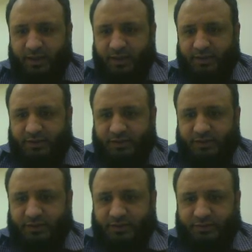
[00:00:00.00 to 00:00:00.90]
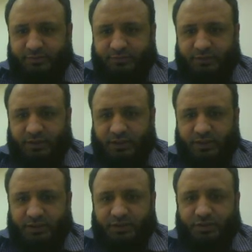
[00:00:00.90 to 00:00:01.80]
and
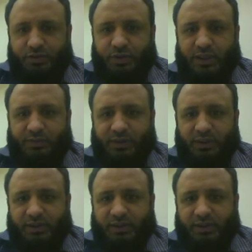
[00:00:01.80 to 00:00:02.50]
it is the UAV,